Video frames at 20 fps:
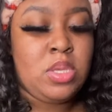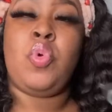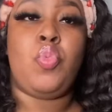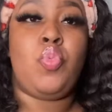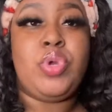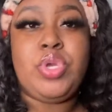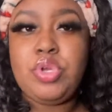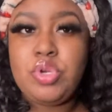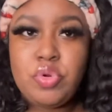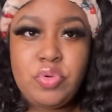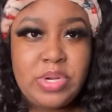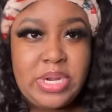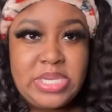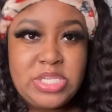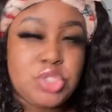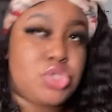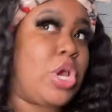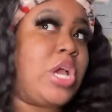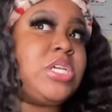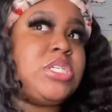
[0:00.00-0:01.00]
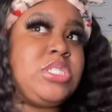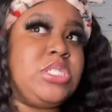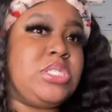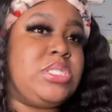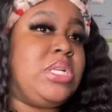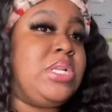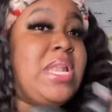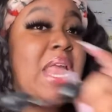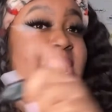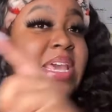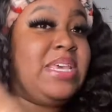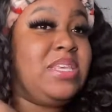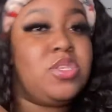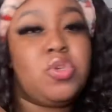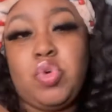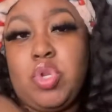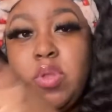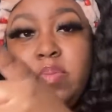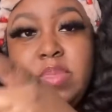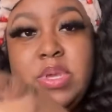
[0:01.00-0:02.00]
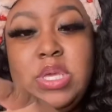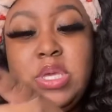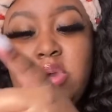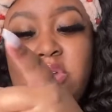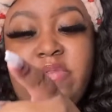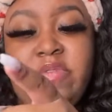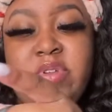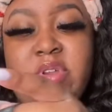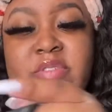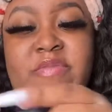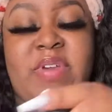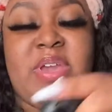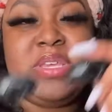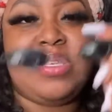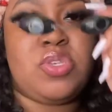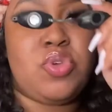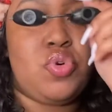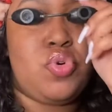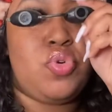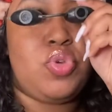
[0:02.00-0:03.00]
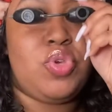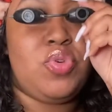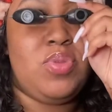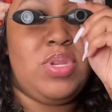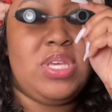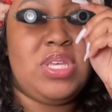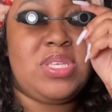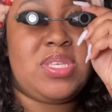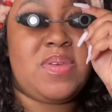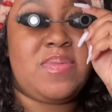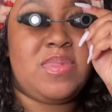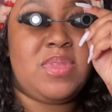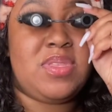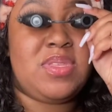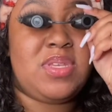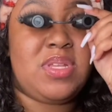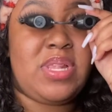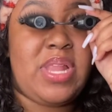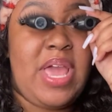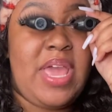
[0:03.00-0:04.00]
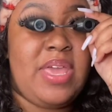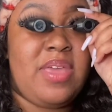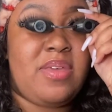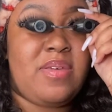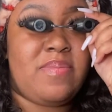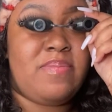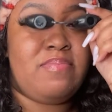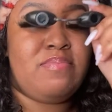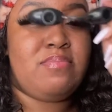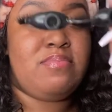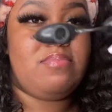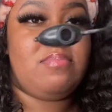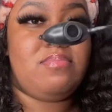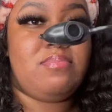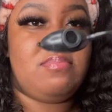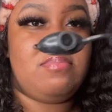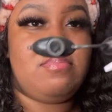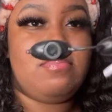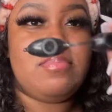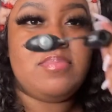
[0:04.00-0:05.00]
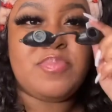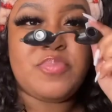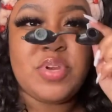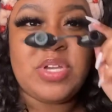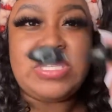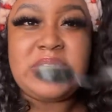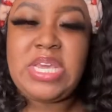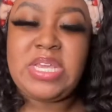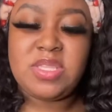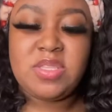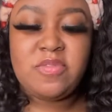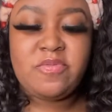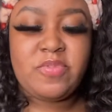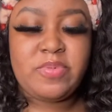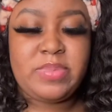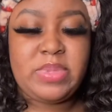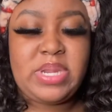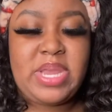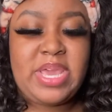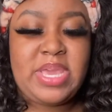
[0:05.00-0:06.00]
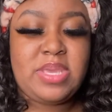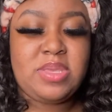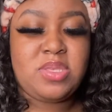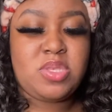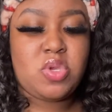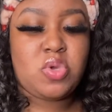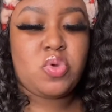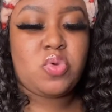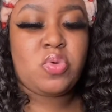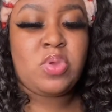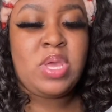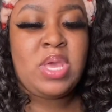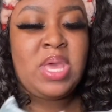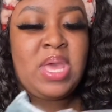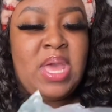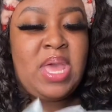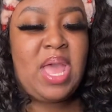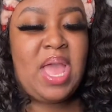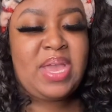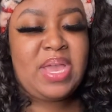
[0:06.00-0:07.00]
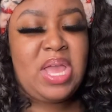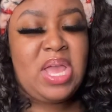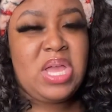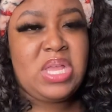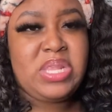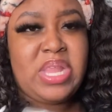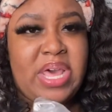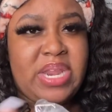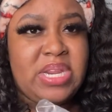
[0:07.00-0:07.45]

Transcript: When you're doing extractions, the light is going to be over their face, so you need something to like protect them from the light. So I got a lot of